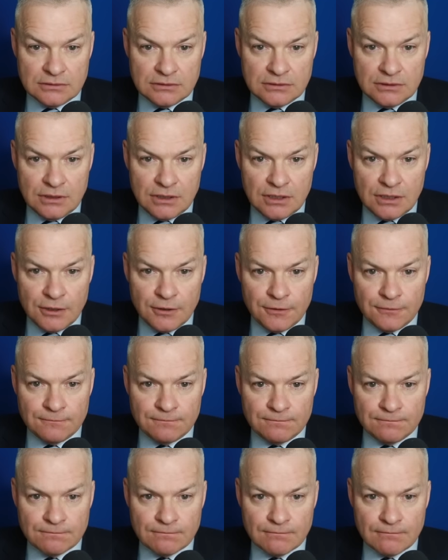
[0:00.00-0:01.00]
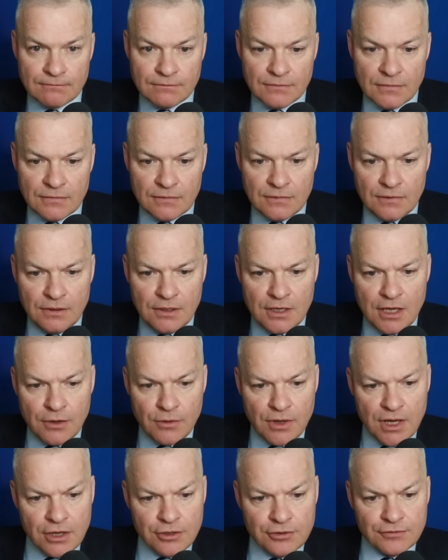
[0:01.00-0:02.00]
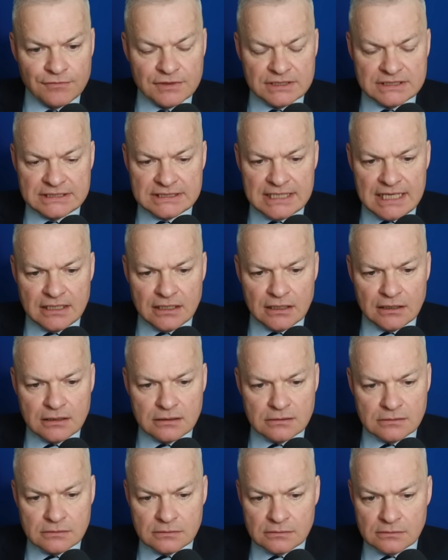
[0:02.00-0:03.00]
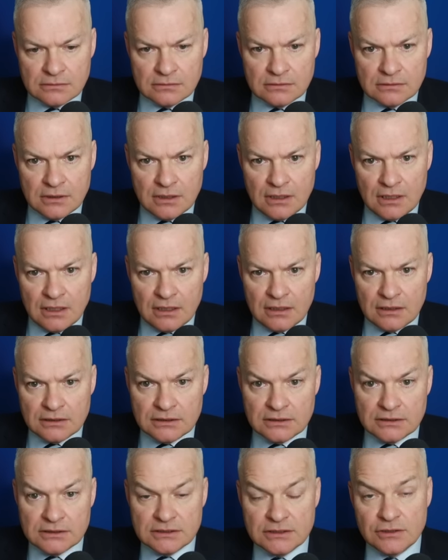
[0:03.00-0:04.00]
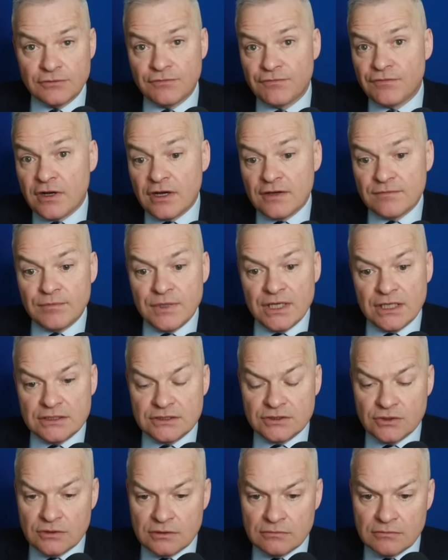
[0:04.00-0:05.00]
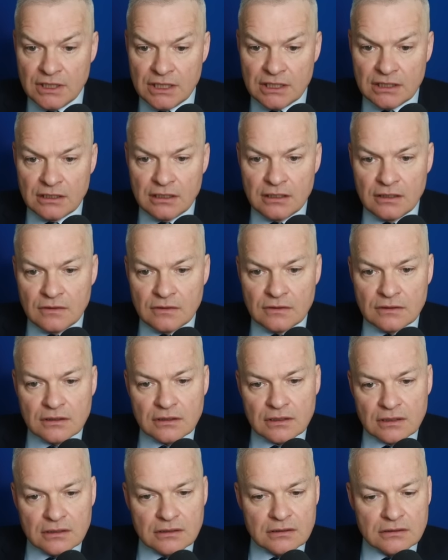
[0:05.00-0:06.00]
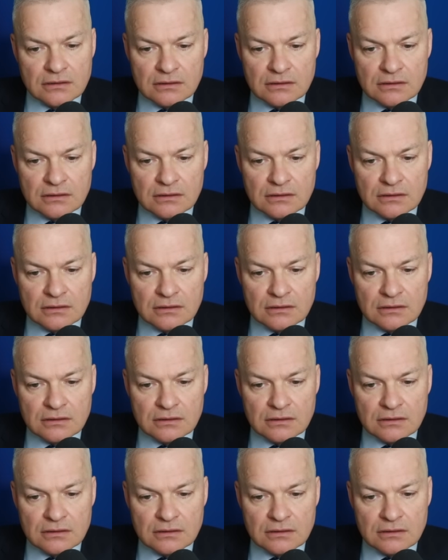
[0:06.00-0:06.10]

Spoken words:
No. No O for Zenon. Still 5 minutes on my clock.